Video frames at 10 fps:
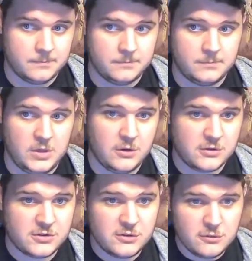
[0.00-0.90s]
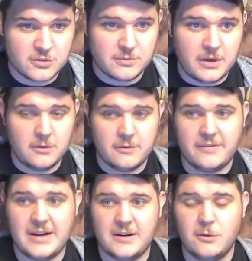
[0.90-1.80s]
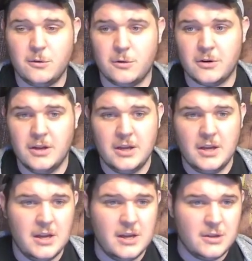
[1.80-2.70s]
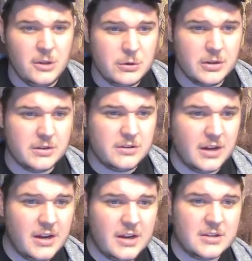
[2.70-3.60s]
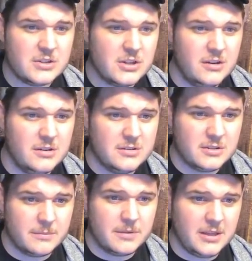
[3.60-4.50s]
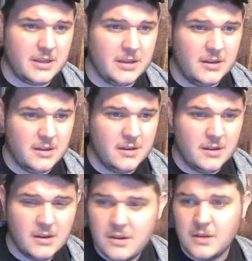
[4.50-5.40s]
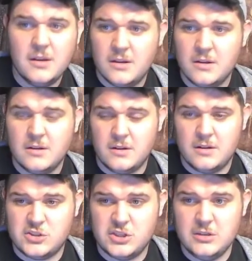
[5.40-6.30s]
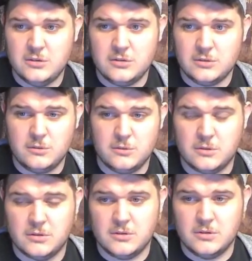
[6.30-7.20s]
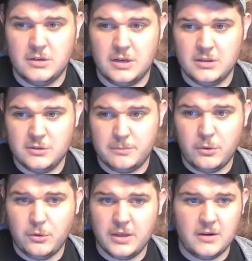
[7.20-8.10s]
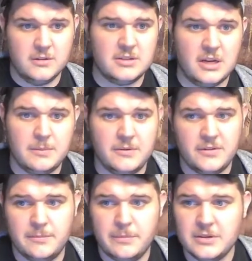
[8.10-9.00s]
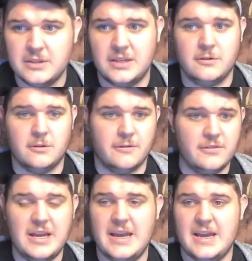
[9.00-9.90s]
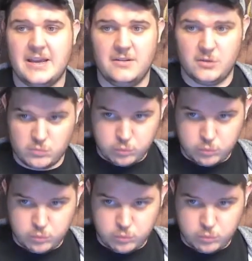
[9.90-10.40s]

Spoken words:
You could shoot a small load of fire, or you could touch something, a shield, or a little point on top of a building or a flag, and just...